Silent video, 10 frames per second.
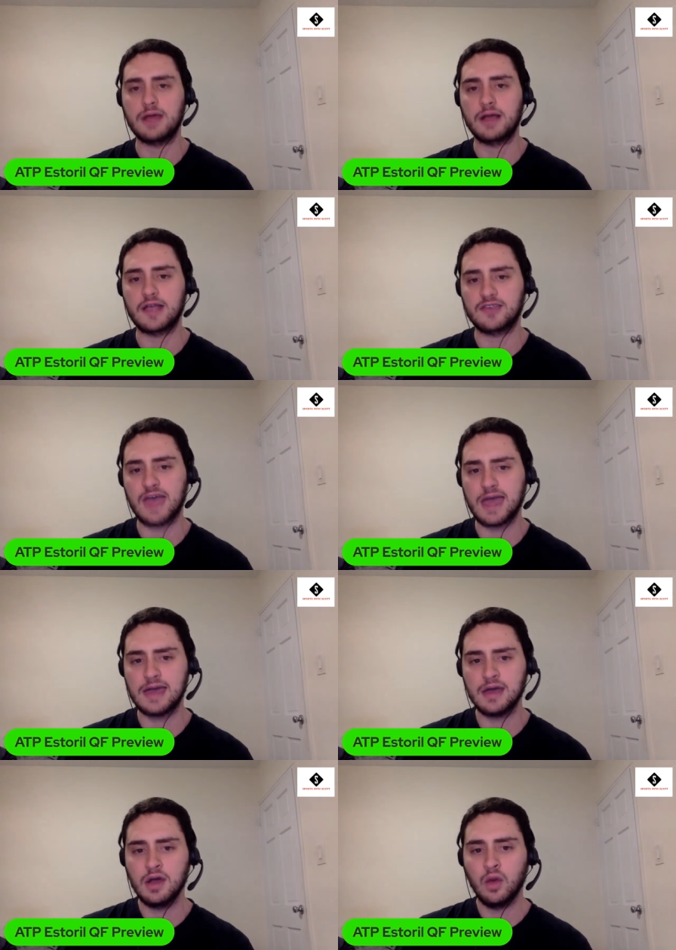Now,
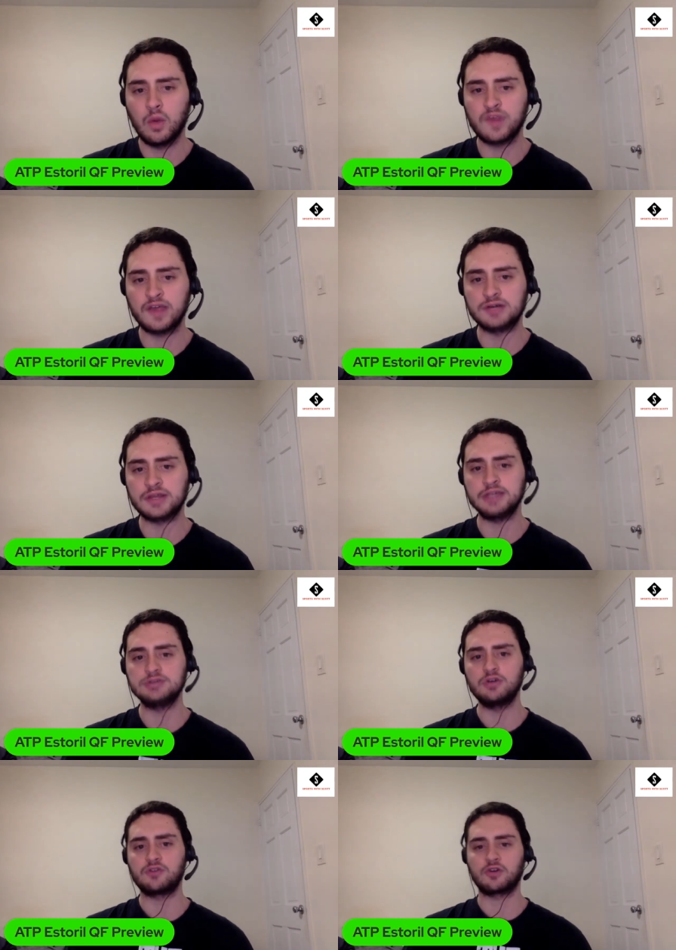Gasquet was a lucky
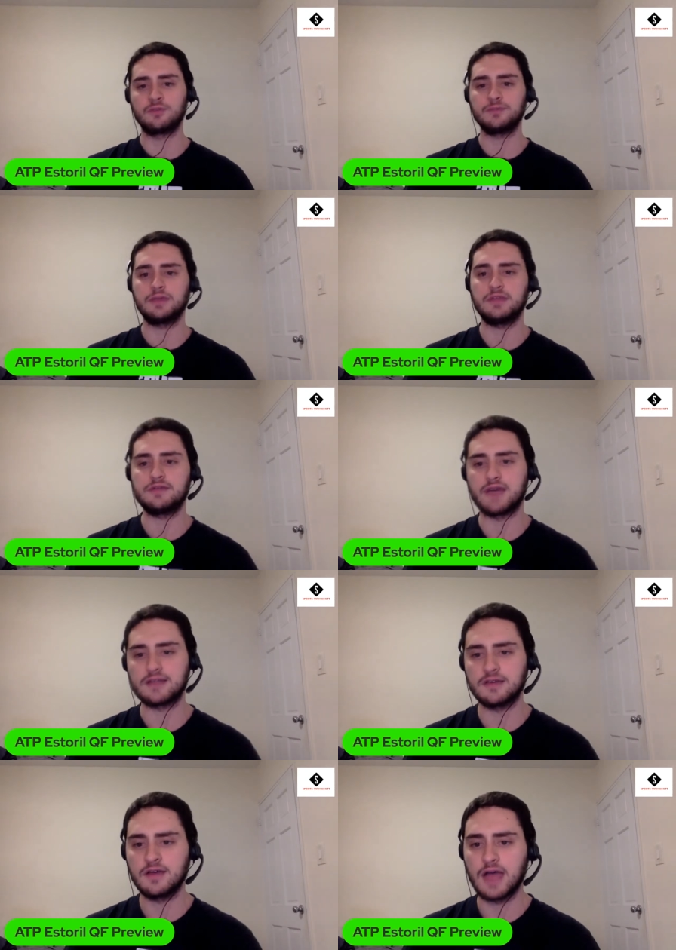loser in the
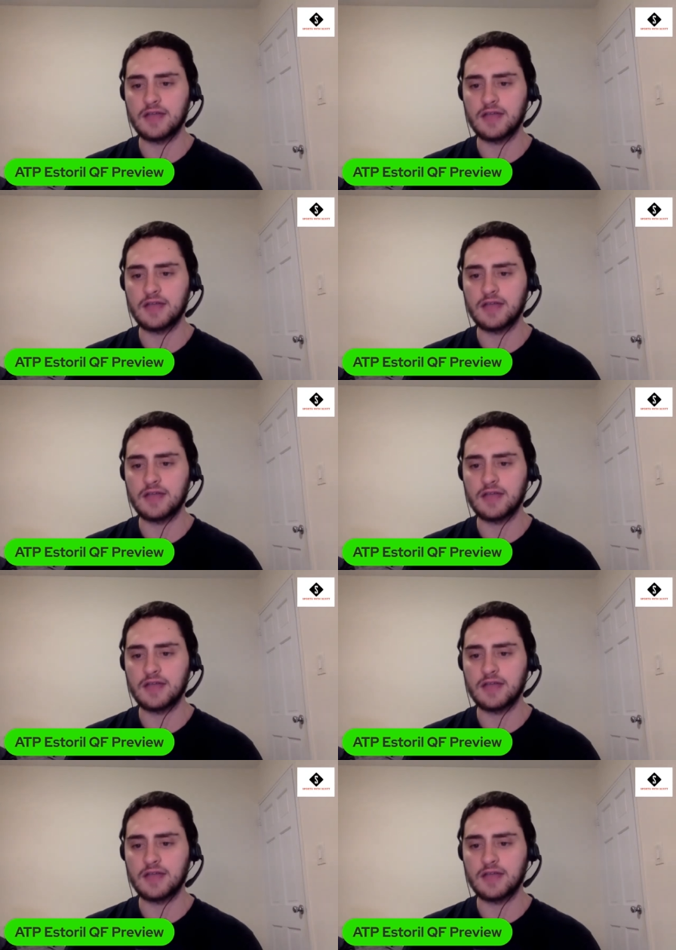event,